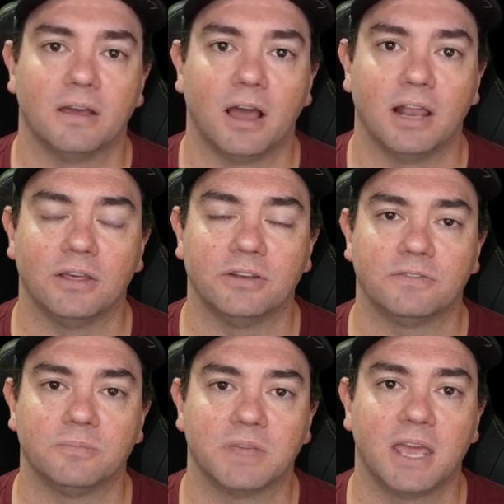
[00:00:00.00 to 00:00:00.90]
I learned
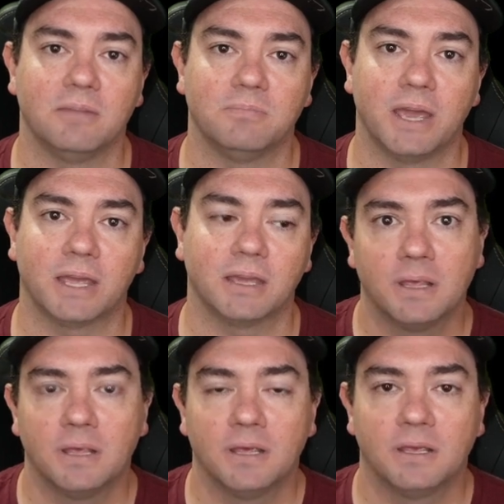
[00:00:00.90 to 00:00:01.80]
from Beck.
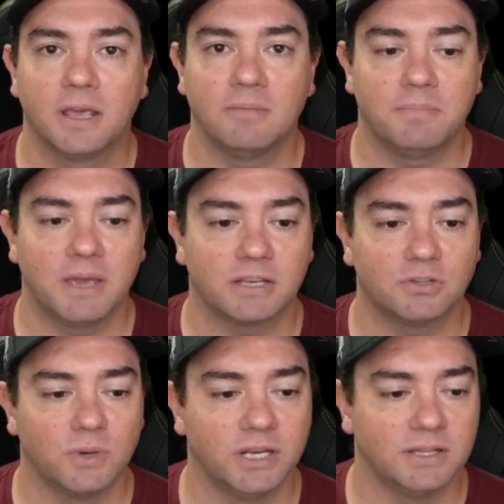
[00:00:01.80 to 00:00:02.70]
Beck
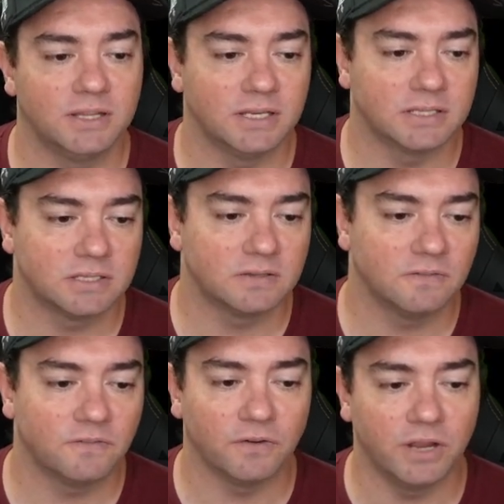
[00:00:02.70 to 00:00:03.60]
tweeted this:
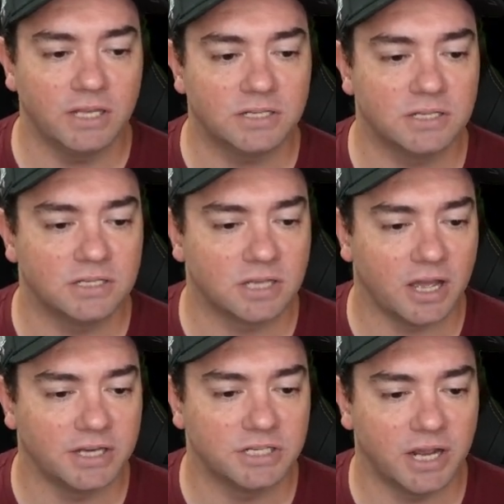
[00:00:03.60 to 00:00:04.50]
"For each
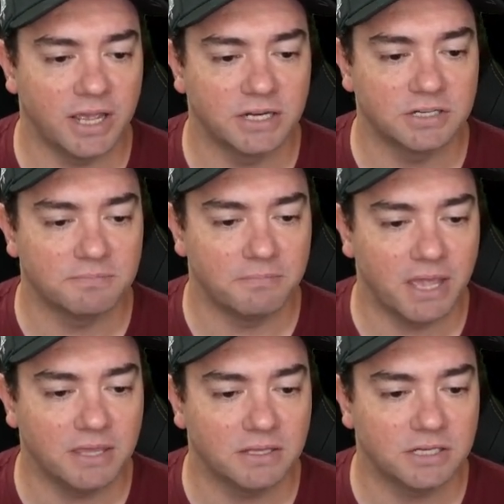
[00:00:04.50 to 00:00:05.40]
desired change,
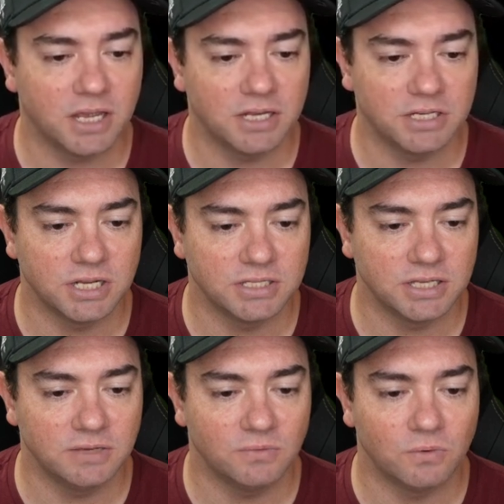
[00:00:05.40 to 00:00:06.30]
make the change
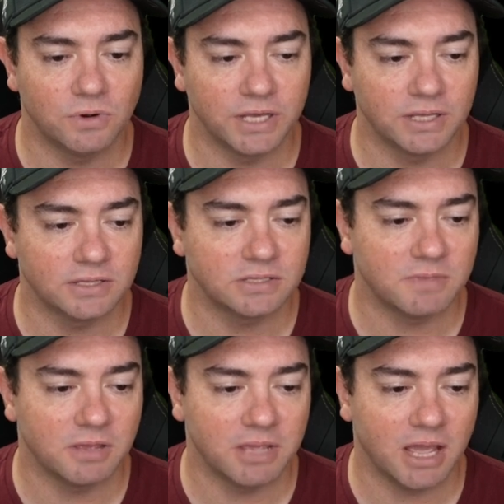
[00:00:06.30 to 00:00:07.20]
easy, warning, this
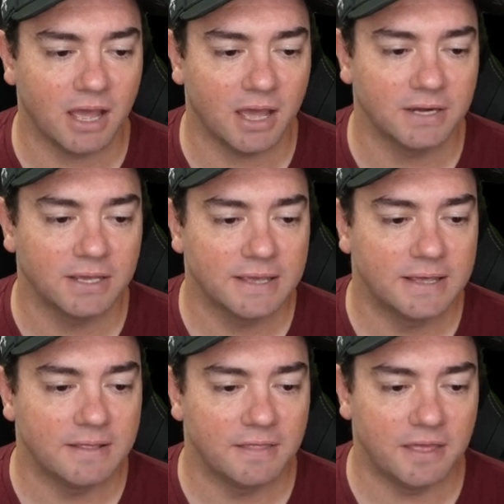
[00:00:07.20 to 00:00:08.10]
may be hard,
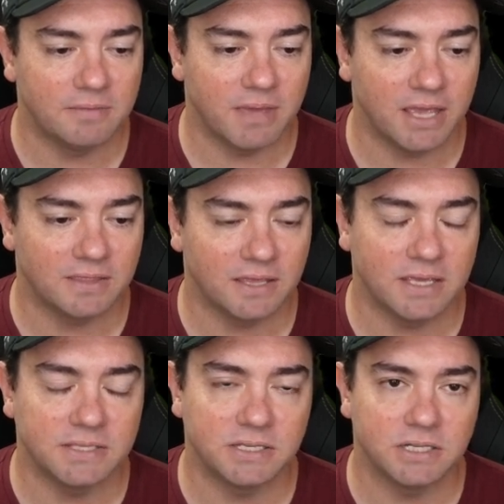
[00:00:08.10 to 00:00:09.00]
then make the
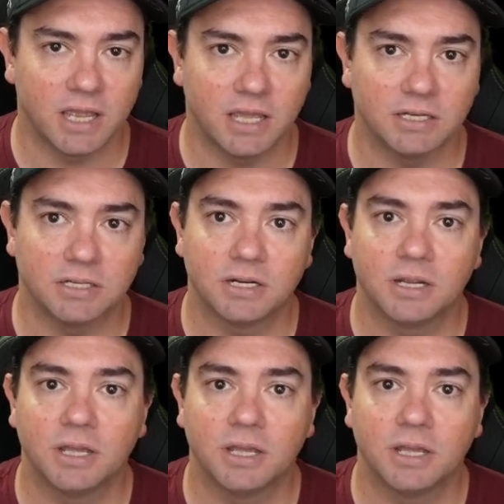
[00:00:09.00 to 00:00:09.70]
easy change."